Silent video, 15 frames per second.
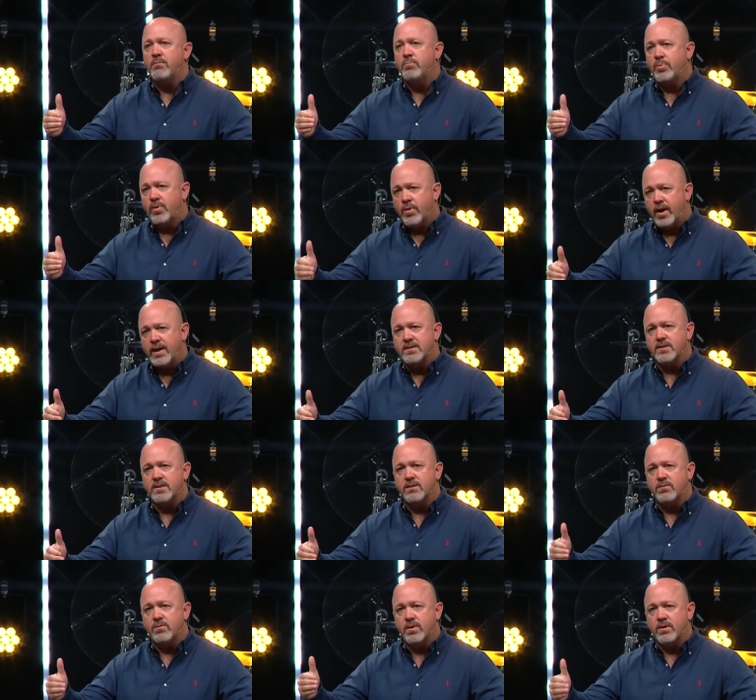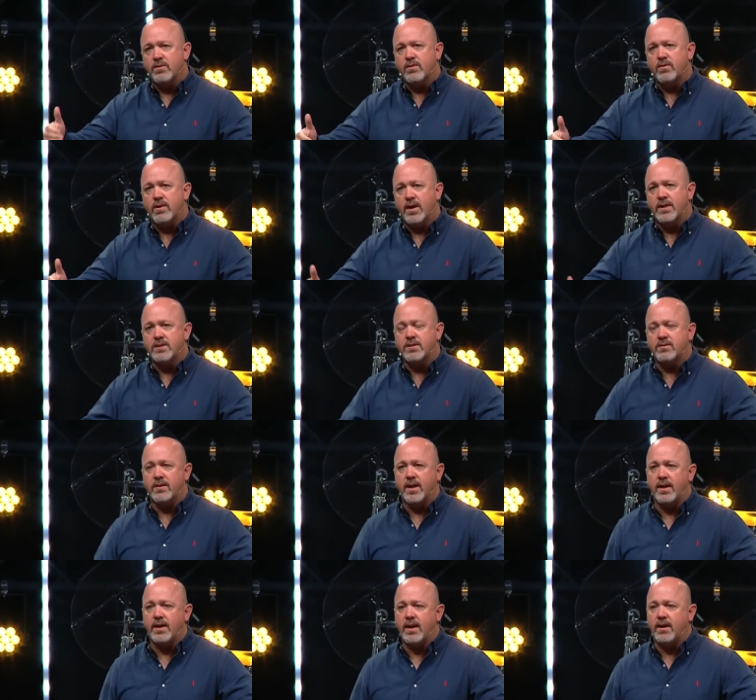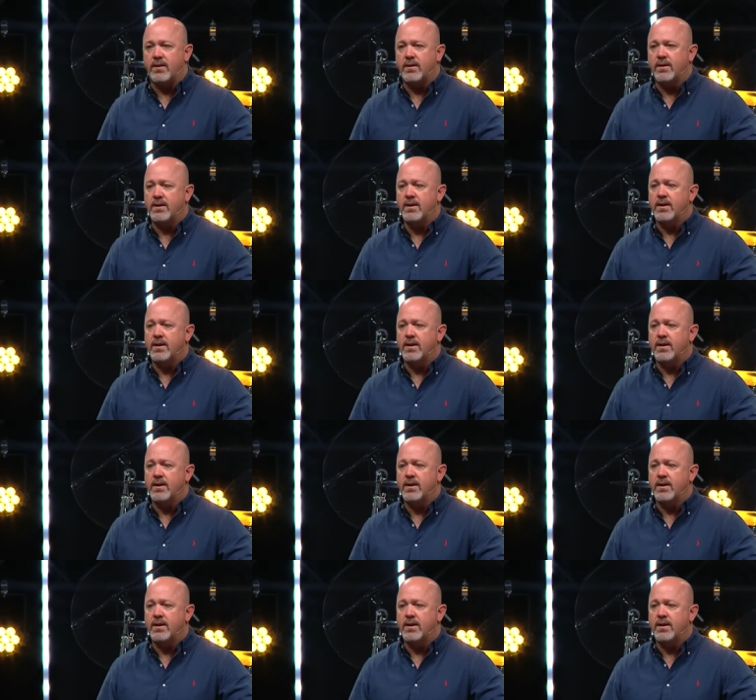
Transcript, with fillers: present with Christ right now.